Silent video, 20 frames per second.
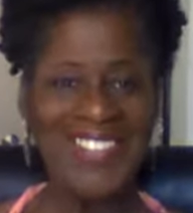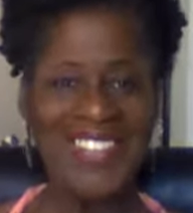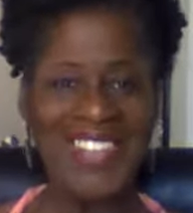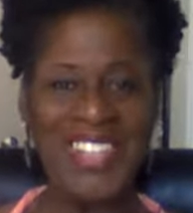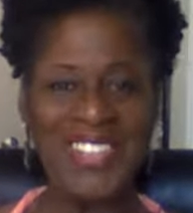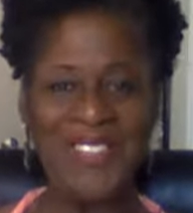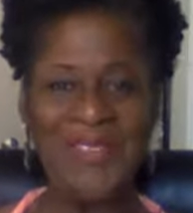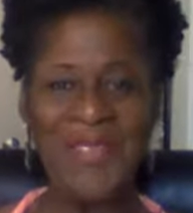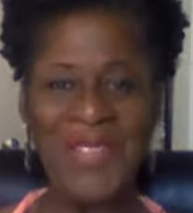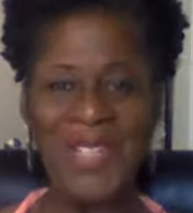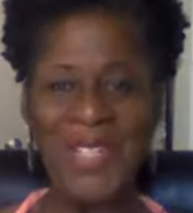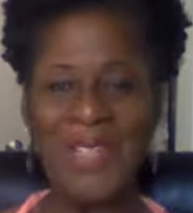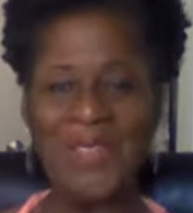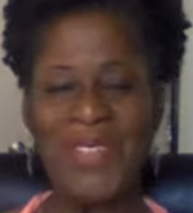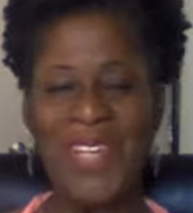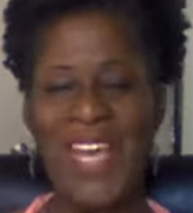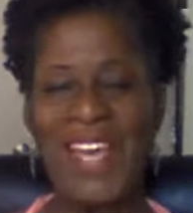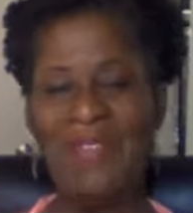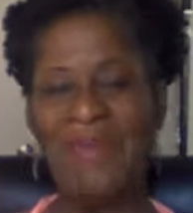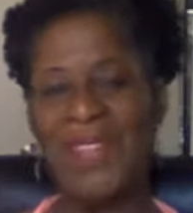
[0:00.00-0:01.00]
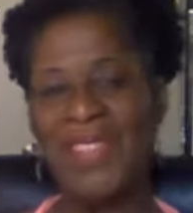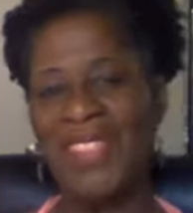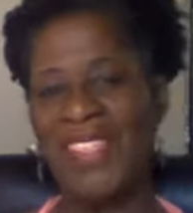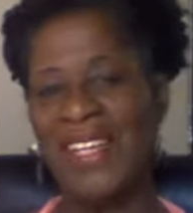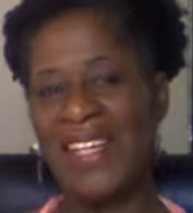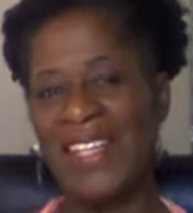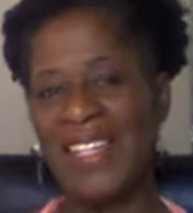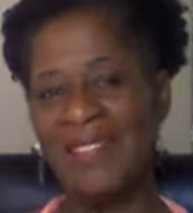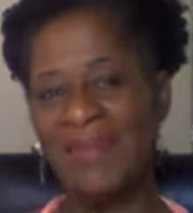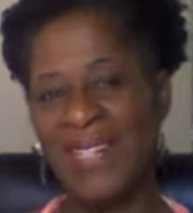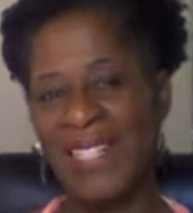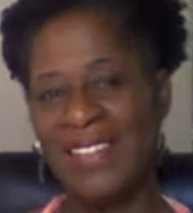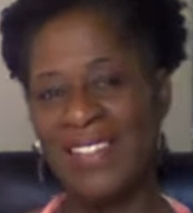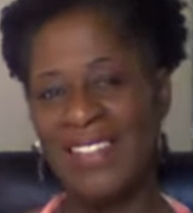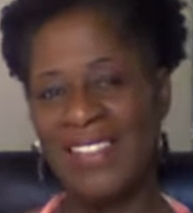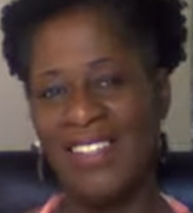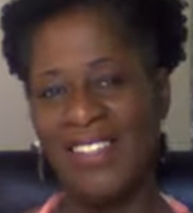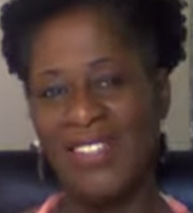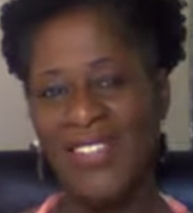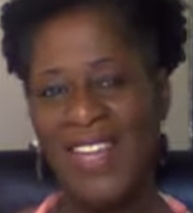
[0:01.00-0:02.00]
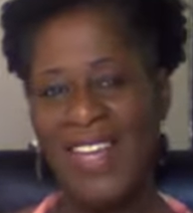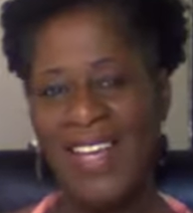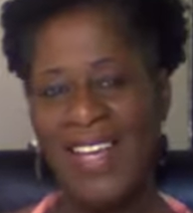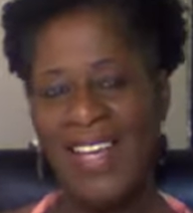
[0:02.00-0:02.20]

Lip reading: This morning we have been thinking of myself